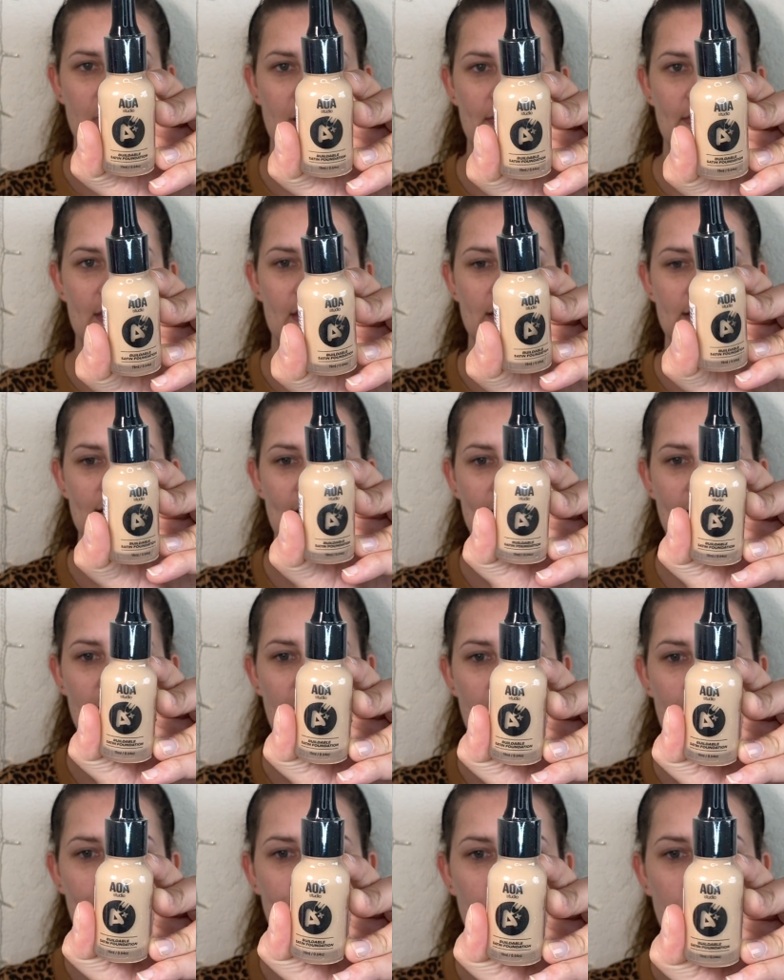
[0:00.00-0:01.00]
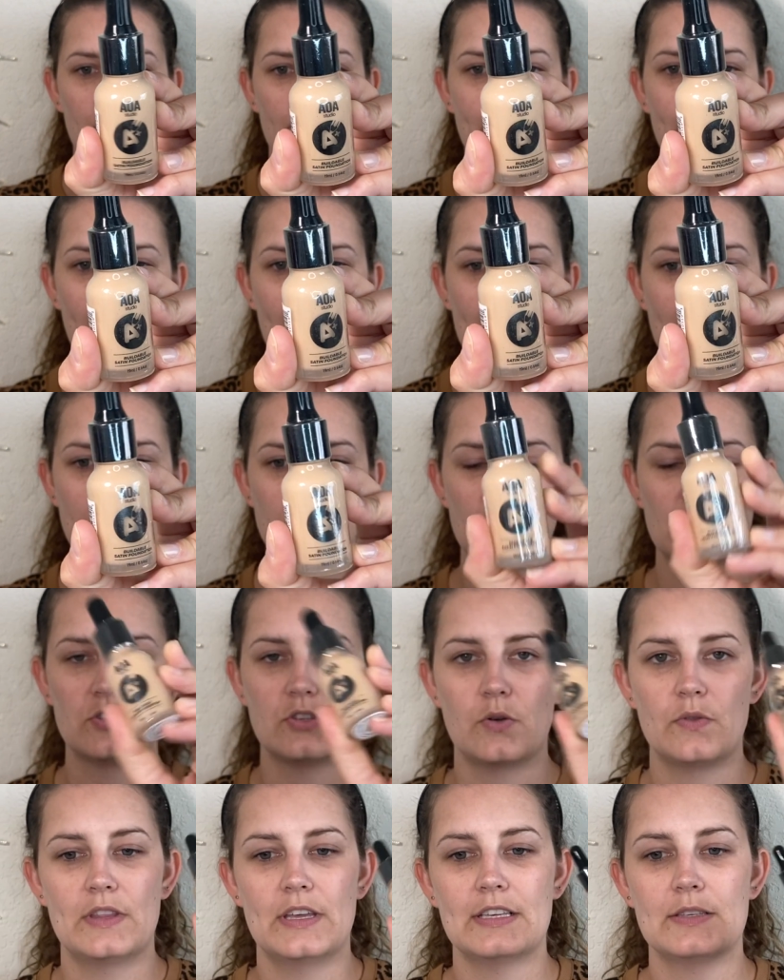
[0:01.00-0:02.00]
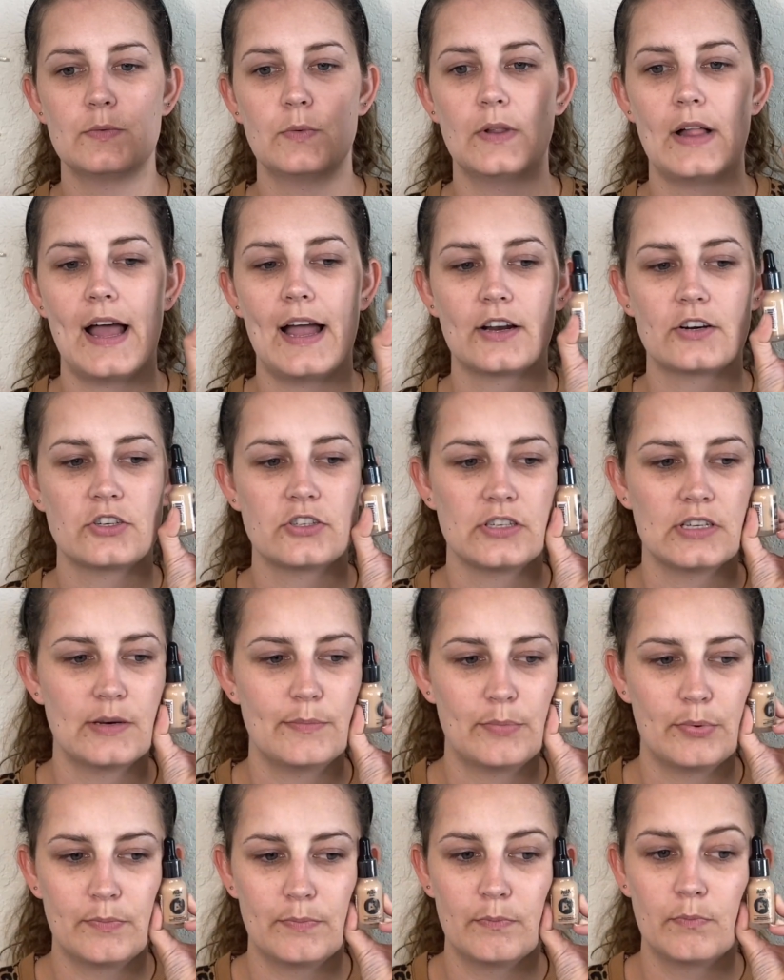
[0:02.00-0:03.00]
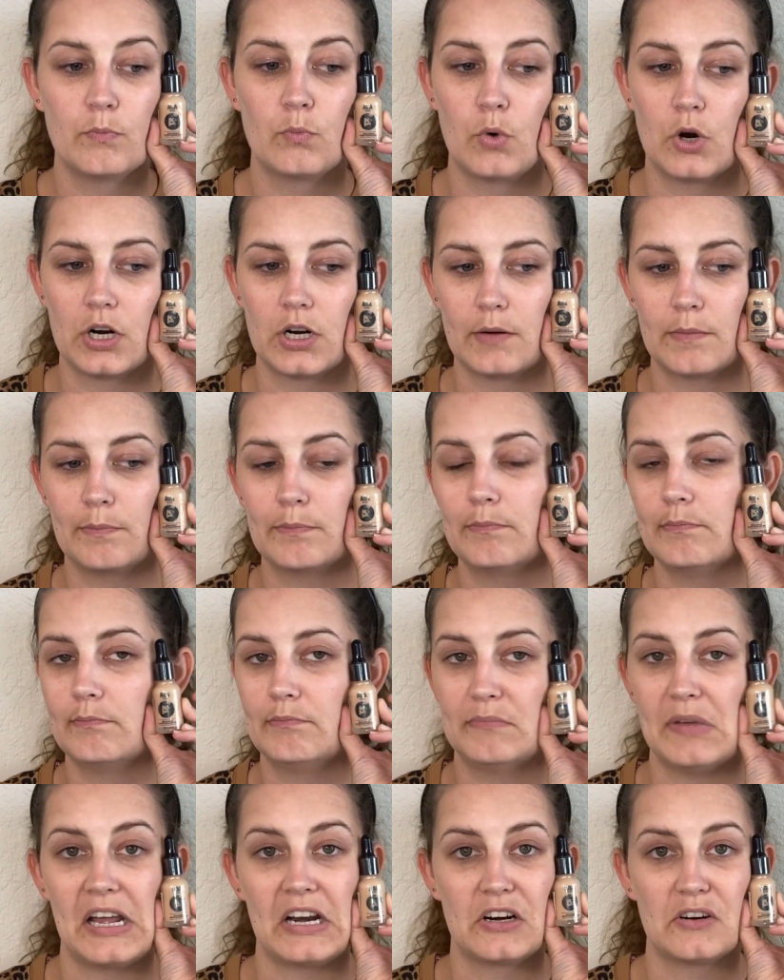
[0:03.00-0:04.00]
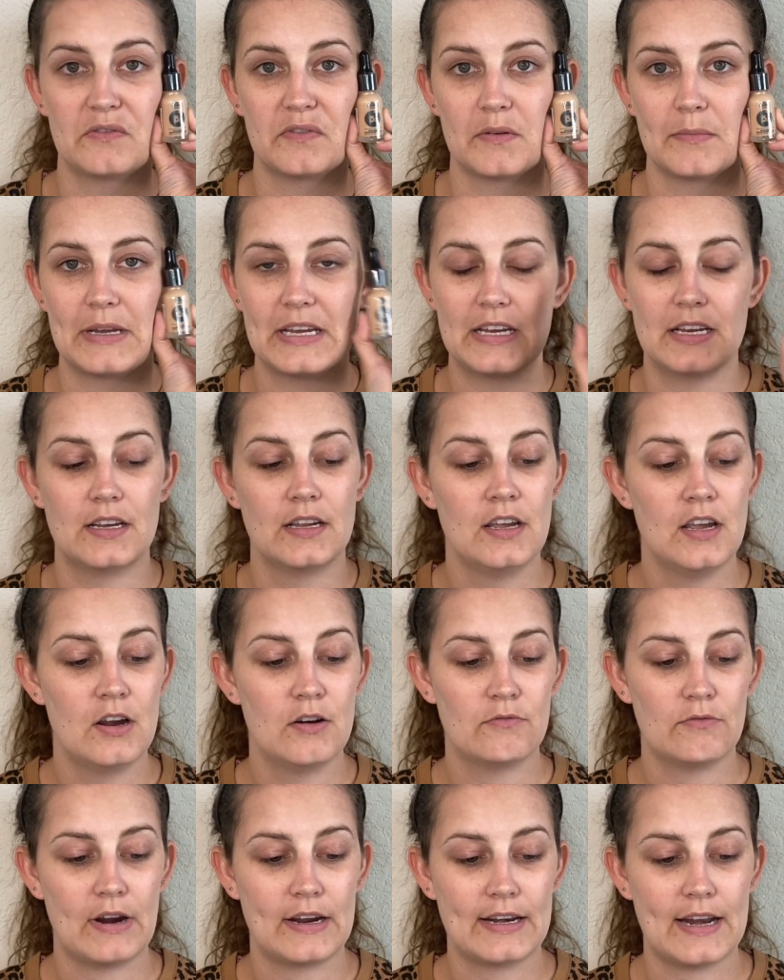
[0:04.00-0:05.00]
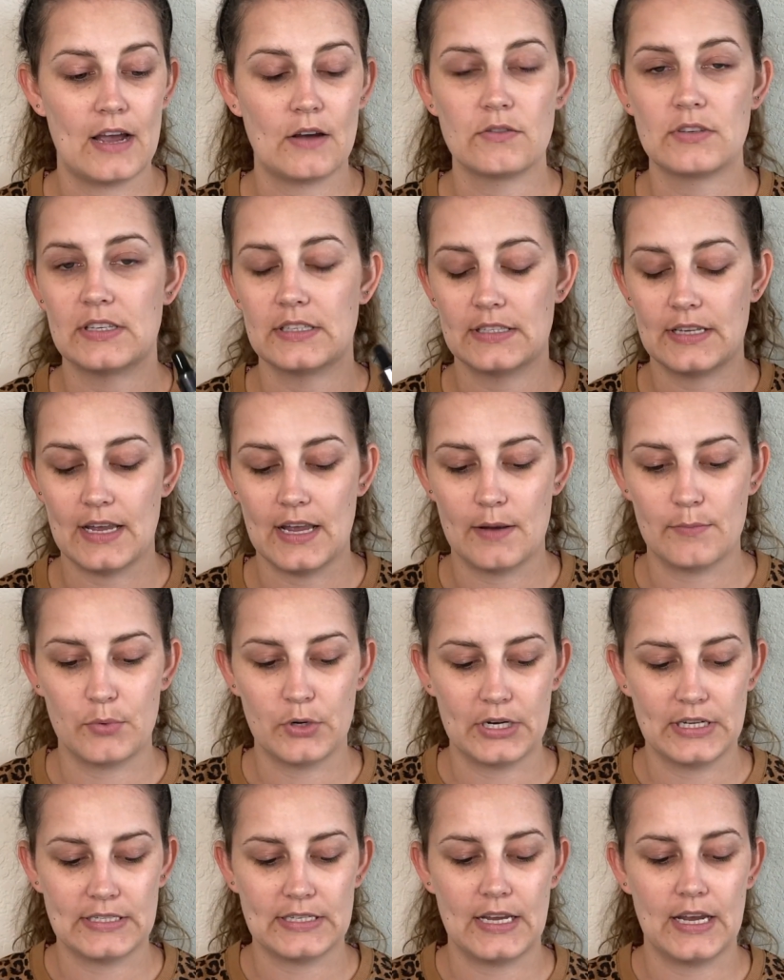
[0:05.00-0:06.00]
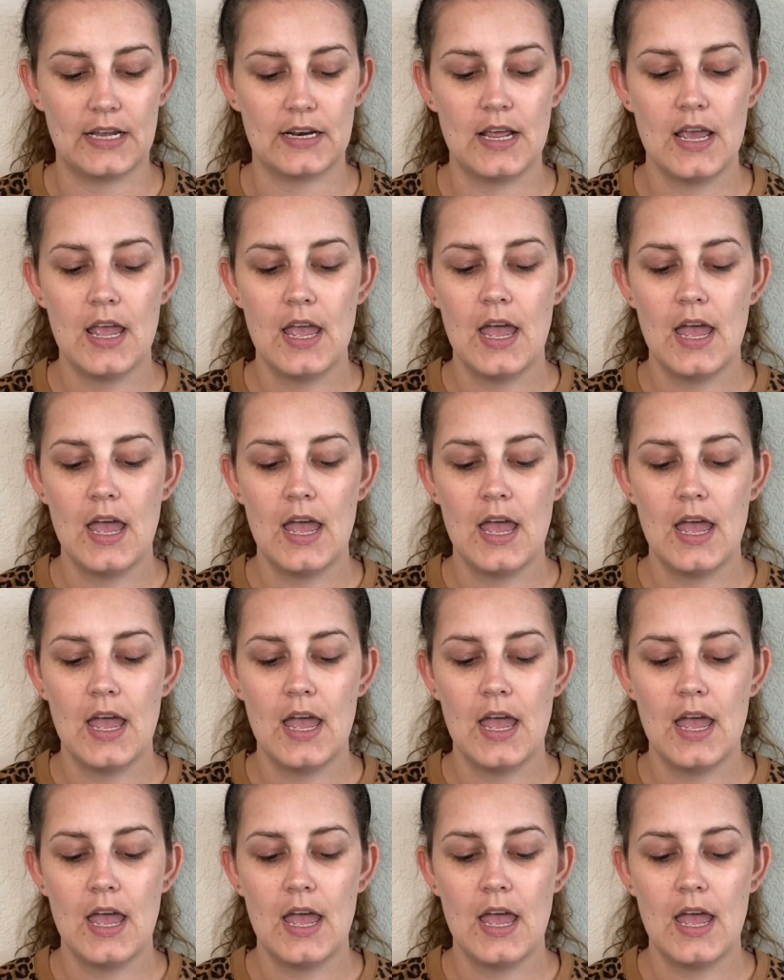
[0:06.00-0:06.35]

and this I got pure beige, so this will actually work better for me right now since I am pretty tan.